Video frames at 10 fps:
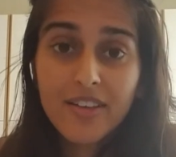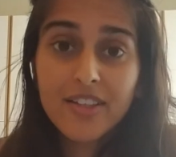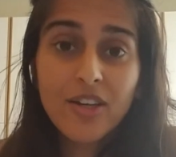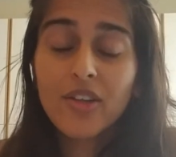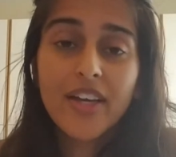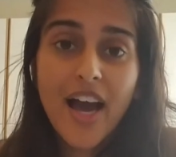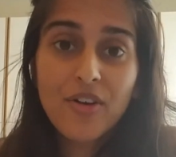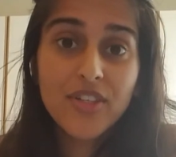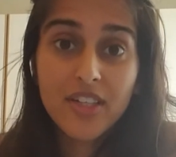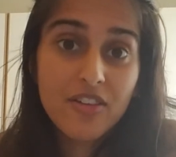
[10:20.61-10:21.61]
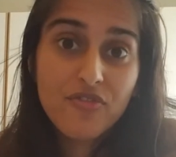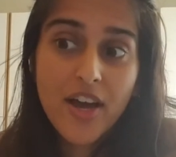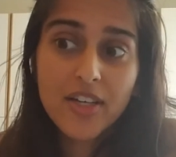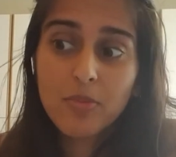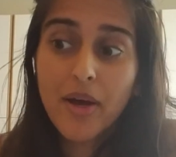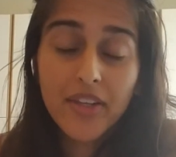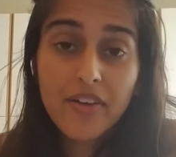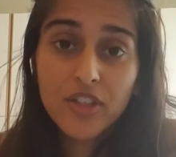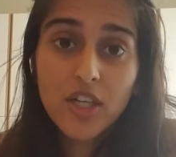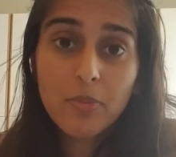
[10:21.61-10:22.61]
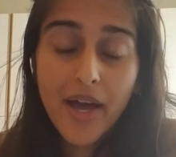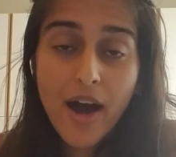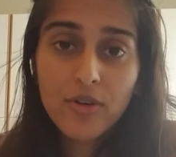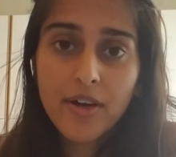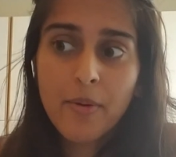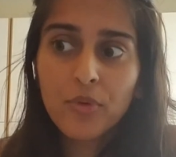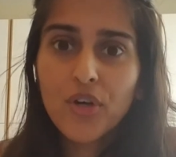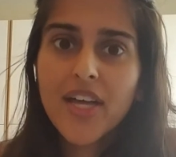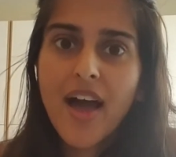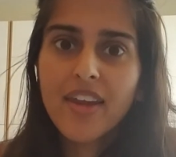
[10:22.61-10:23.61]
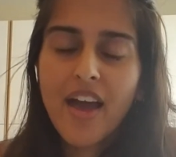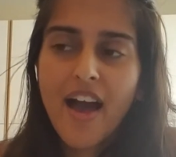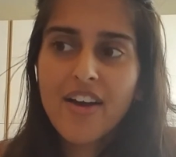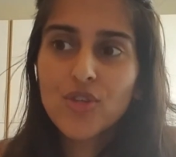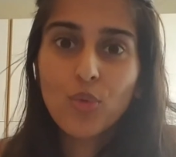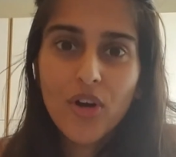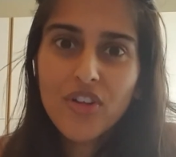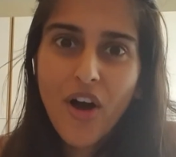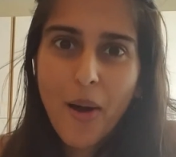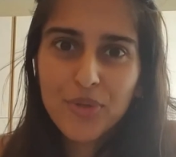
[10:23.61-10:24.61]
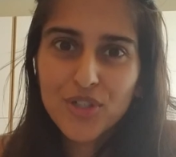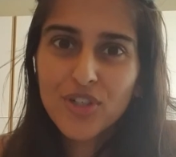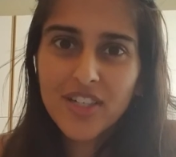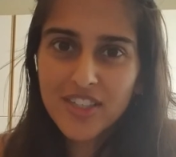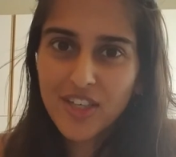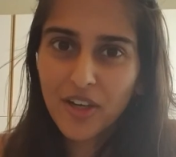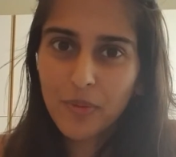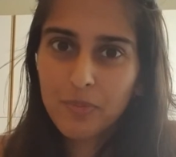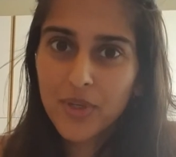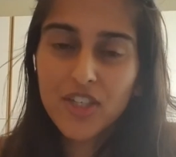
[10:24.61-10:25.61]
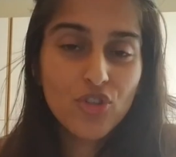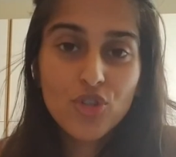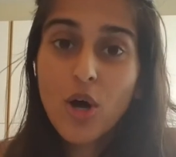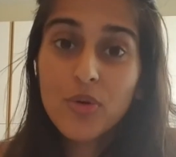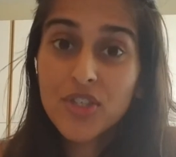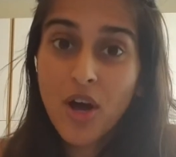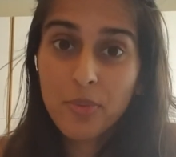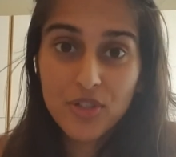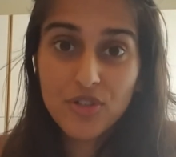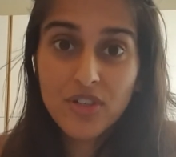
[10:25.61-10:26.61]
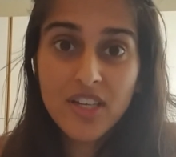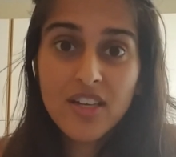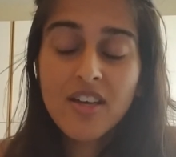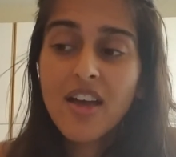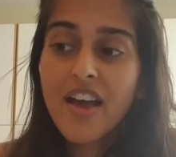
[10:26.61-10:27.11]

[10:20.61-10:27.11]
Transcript: You know, like, how is it gonna affect my livelihood, my outcome? Look at it as, what are the opportunities here? Because there's always an opportunity.